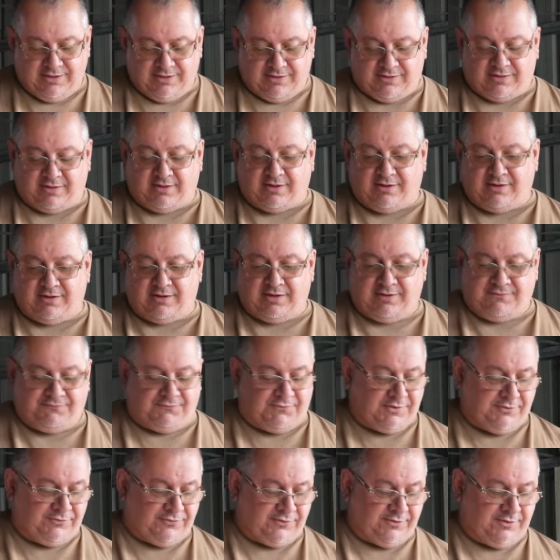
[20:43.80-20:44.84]
So if
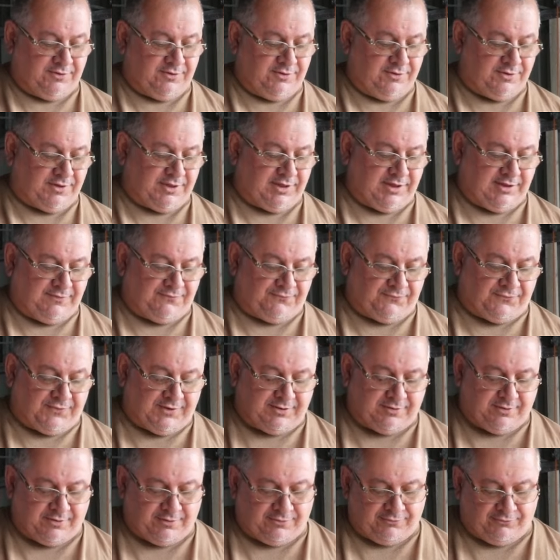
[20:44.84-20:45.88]
you do gift
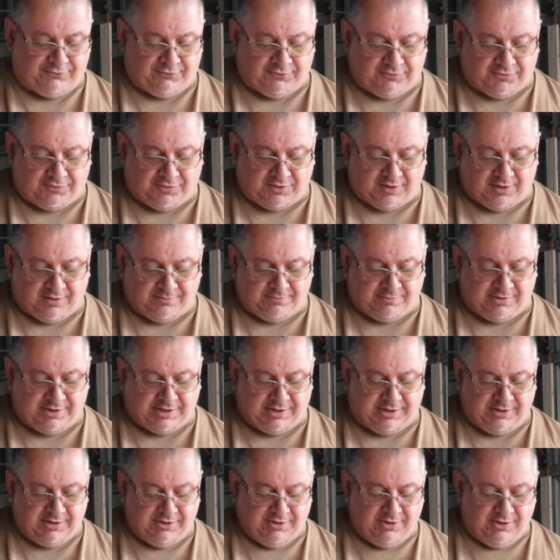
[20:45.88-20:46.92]
it on to
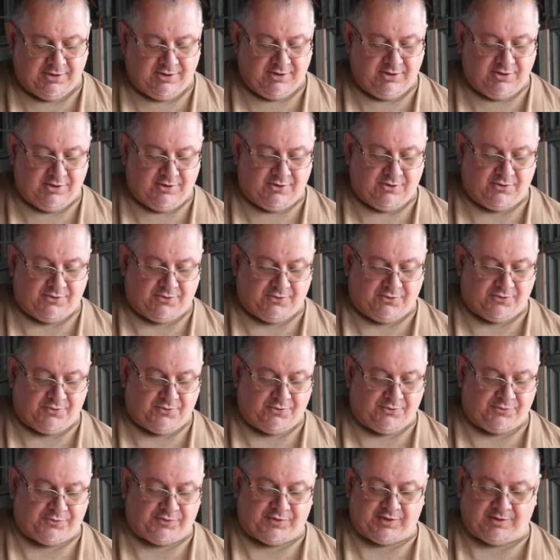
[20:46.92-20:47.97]
someone,
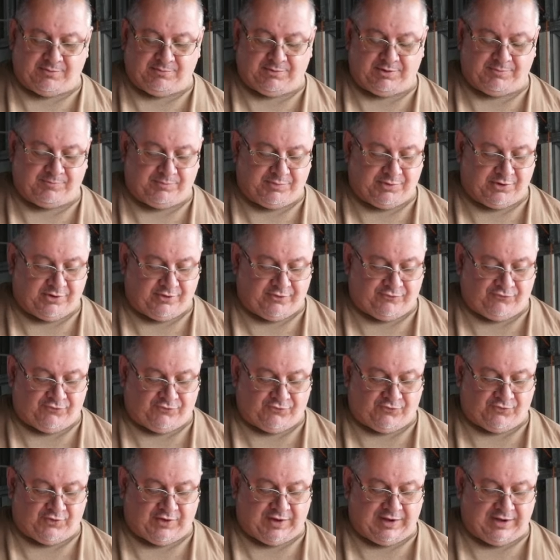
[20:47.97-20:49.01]
or someone
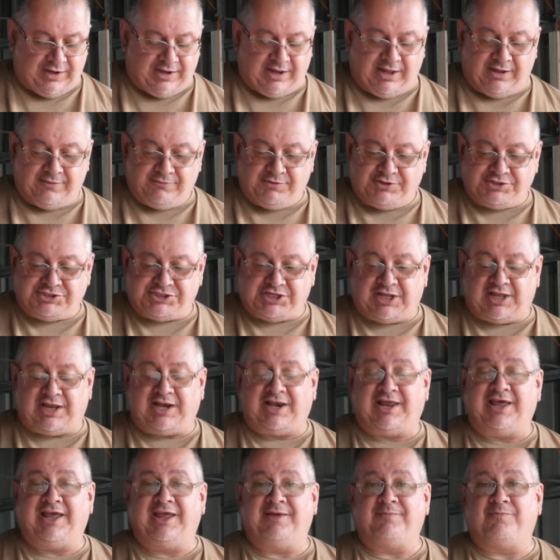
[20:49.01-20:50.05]
purchase it and they wish to
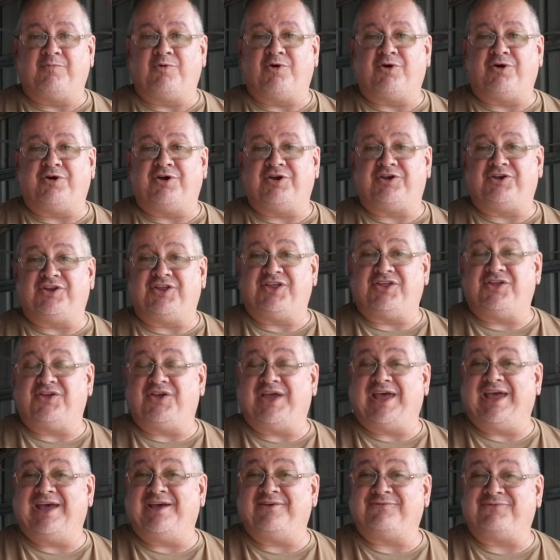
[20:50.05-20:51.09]
claim warranty, you
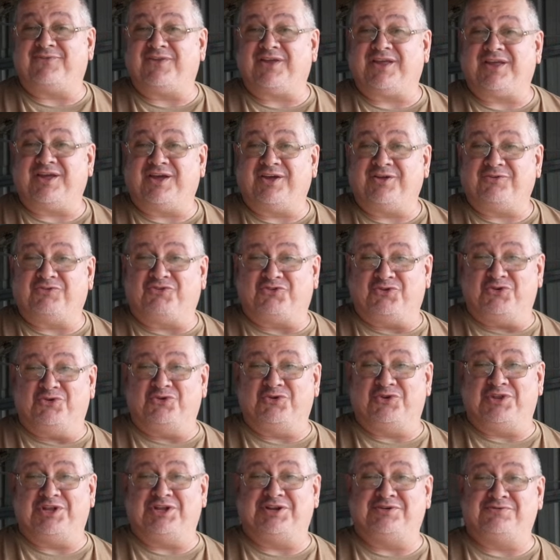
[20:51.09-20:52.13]
have to go
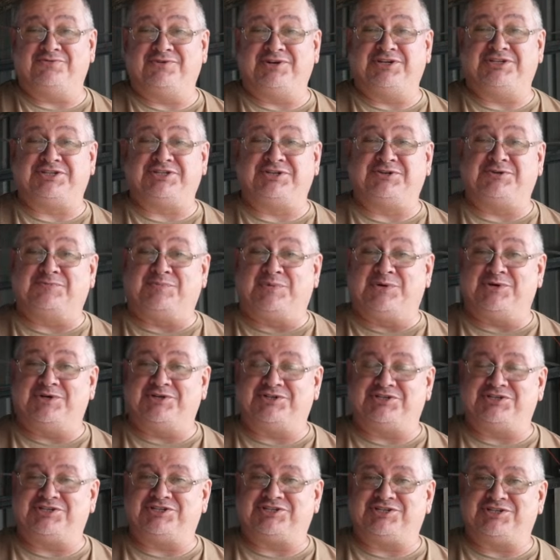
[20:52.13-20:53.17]
through the original
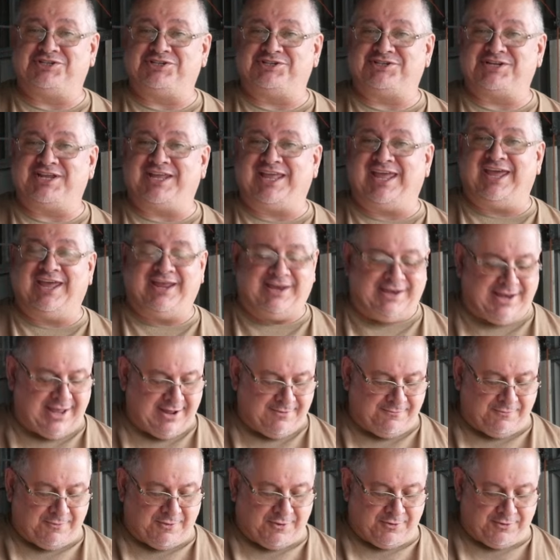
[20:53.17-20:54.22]
purchaser to gain
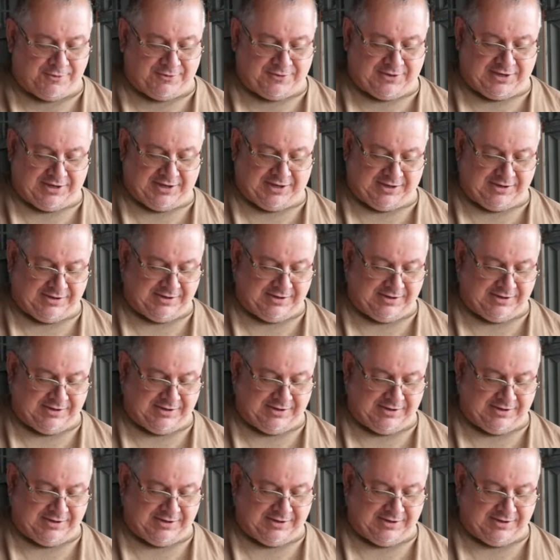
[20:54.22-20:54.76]
that warranty.